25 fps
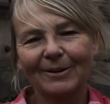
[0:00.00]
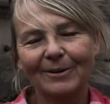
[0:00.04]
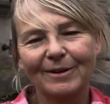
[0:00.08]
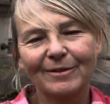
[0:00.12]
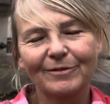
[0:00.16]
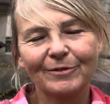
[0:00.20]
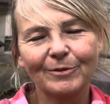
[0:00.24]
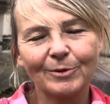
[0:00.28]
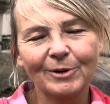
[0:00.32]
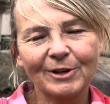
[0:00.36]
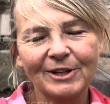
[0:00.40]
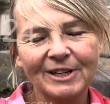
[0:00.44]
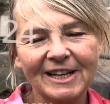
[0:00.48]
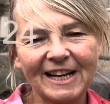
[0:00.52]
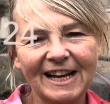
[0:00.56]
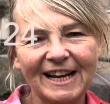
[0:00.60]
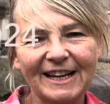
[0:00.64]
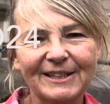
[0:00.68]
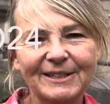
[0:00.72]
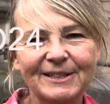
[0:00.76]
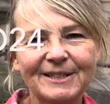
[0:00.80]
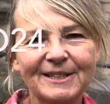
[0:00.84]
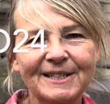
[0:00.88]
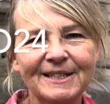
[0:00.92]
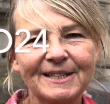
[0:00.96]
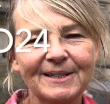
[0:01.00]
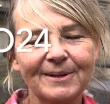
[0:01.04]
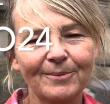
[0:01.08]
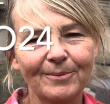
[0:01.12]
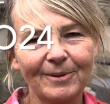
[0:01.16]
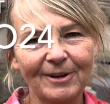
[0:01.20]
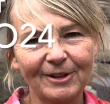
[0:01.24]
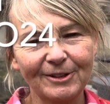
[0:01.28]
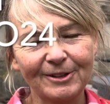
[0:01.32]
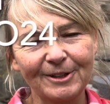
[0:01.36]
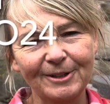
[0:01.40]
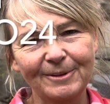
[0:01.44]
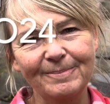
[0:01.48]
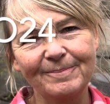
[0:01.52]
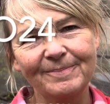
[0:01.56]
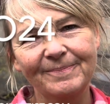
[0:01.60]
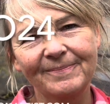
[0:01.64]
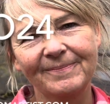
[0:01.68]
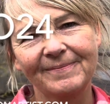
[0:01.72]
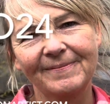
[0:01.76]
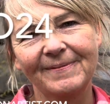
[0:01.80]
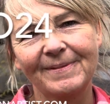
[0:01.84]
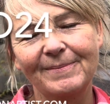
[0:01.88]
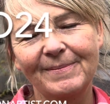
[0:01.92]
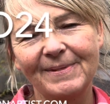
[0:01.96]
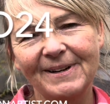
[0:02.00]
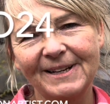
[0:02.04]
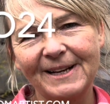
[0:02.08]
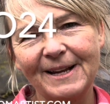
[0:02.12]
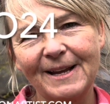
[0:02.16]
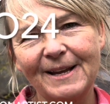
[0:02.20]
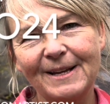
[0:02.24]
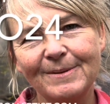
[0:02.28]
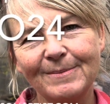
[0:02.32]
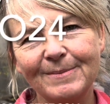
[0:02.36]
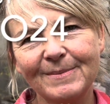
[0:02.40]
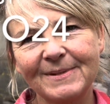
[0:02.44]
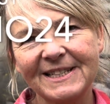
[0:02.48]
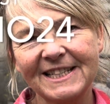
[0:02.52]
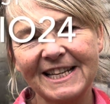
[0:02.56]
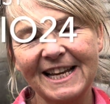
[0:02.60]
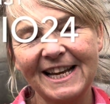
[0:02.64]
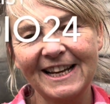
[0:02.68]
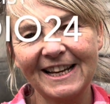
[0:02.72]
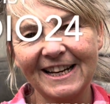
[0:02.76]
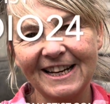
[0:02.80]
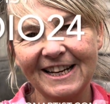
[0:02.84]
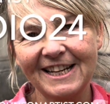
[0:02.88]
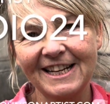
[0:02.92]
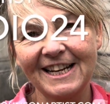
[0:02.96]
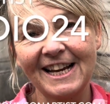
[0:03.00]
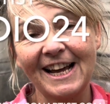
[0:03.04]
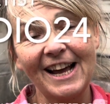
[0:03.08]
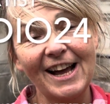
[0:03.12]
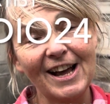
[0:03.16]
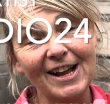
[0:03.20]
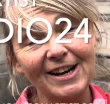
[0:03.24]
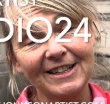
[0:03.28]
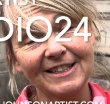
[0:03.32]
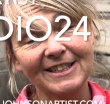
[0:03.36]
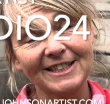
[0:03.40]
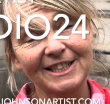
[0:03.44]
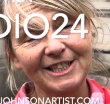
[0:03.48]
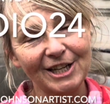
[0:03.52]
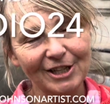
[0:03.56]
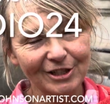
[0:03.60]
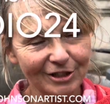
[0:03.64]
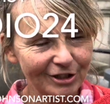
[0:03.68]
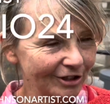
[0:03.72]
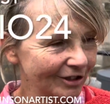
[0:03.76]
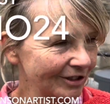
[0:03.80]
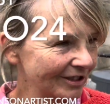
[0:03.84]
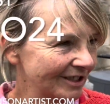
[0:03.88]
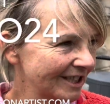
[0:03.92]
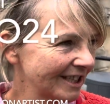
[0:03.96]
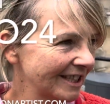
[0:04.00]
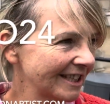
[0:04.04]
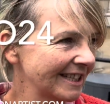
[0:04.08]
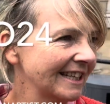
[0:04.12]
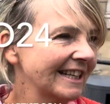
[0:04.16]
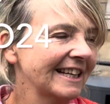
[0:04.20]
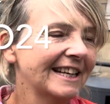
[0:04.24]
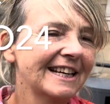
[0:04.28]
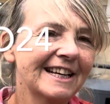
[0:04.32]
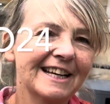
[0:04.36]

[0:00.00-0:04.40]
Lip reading: everyone and welcome. My name's Helen Alice Johnson.